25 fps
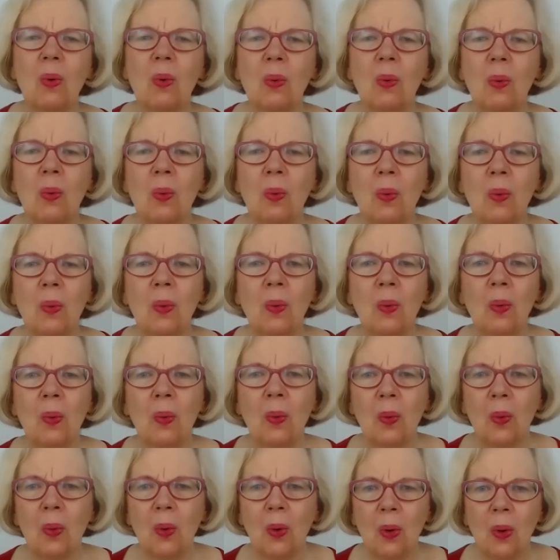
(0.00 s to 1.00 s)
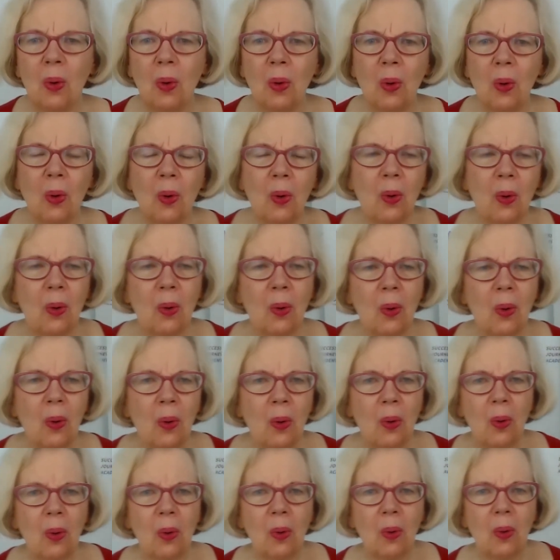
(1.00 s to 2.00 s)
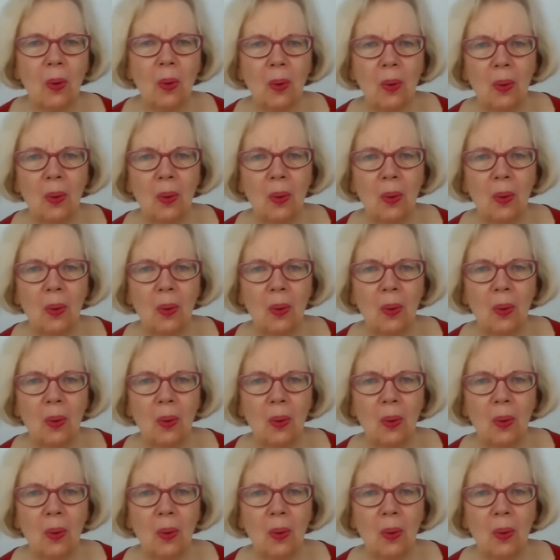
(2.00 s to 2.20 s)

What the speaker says: you? Yeah, you like that one,